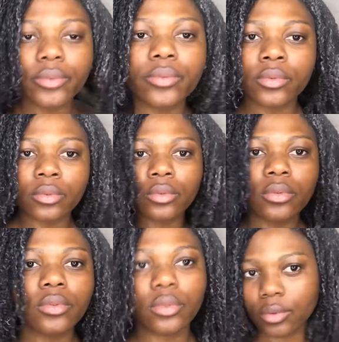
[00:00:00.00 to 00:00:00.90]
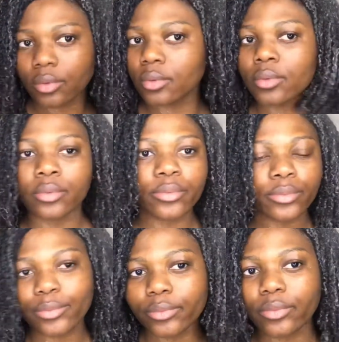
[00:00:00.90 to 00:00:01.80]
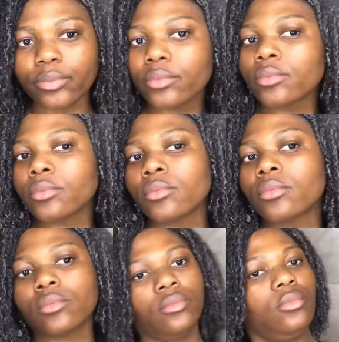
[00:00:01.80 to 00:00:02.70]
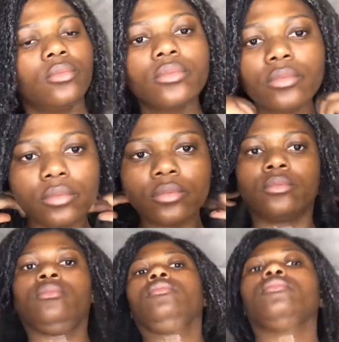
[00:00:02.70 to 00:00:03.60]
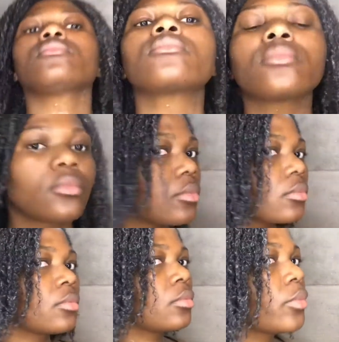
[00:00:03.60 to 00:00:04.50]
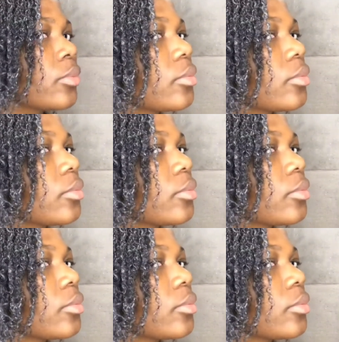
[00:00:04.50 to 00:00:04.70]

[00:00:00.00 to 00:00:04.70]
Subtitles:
I'm satisfied with the way it's looking. Basically I will just go about with my